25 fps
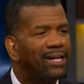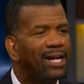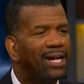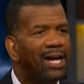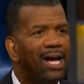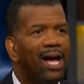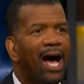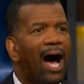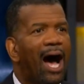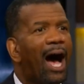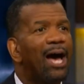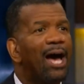
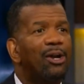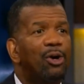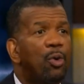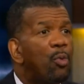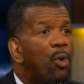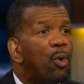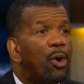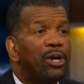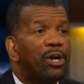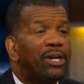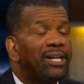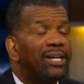I don't
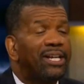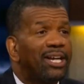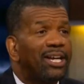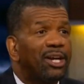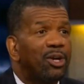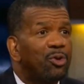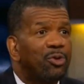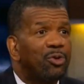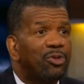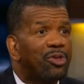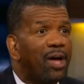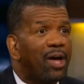want to
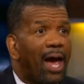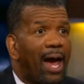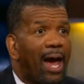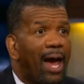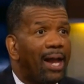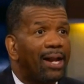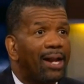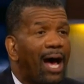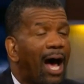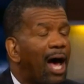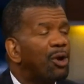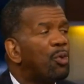hear
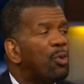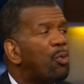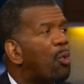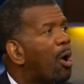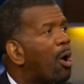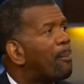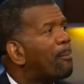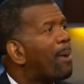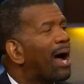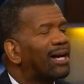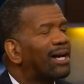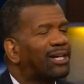that. So I don't
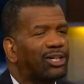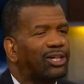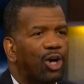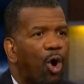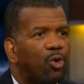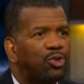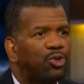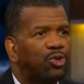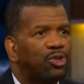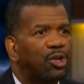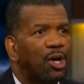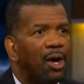want my coach.
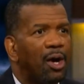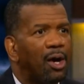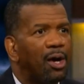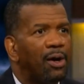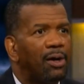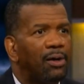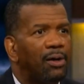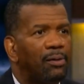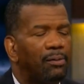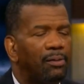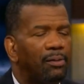Would you rather